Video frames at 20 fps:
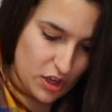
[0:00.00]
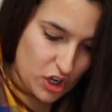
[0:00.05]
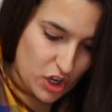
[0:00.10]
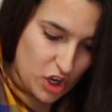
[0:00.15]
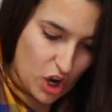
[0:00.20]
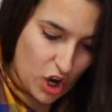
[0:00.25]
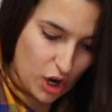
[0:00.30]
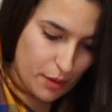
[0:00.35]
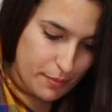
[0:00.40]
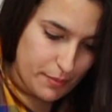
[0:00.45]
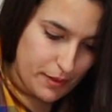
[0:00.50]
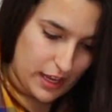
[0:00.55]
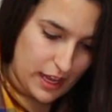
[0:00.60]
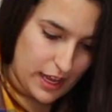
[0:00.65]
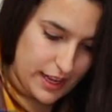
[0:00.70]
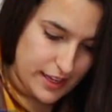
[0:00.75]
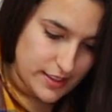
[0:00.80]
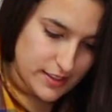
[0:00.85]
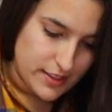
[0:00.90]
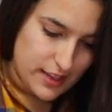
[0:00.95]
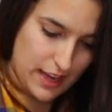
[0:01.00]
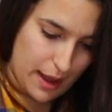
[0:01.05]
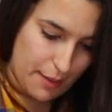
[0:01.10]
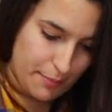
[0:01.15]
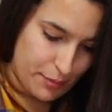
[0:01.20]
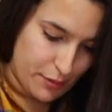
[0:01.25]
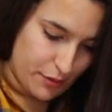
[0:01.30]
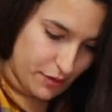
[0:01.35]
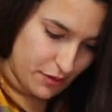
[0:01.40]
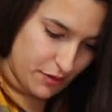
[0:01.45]
caramelized
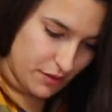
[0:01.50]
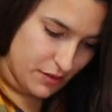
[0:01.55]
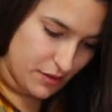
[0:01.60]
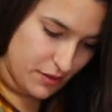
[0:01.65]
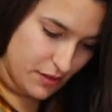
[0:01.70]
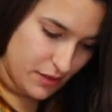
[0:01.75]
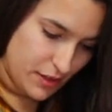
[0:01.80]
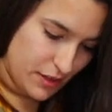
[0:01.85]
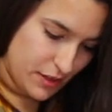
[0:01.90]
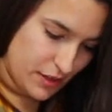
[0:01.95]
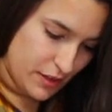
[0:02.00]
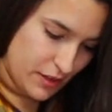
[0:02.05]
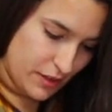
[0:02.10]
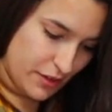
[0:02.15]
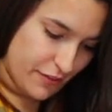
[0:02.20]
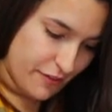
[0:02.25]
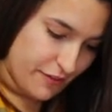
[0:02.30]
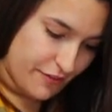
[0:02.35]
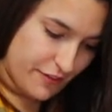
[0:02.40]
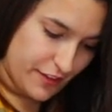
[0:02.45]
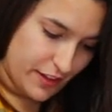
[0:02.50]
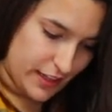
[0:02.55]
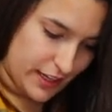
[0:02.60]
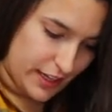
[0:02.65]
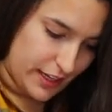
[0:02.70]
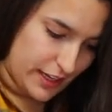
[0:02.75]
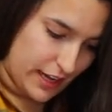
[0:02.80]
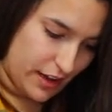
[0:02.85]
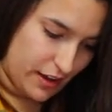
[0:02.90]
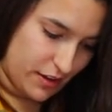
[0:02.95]
apple
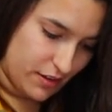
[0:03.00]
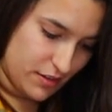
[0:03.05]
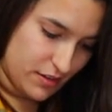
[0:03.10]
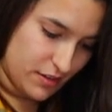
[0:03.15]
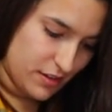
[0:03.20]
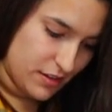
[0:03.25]
filling now.